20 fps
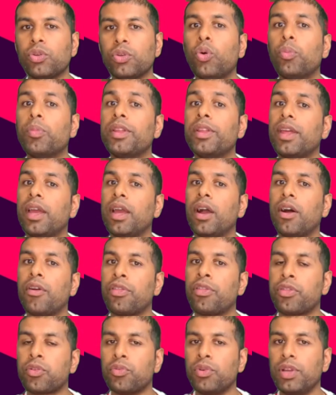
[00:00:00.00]
Normally, there are
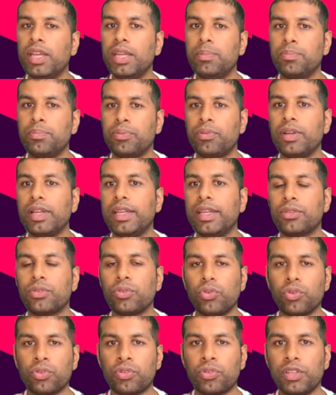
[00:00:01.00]
three
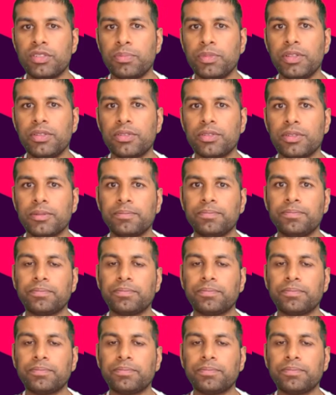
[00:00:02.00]
pre-sort of Christmas.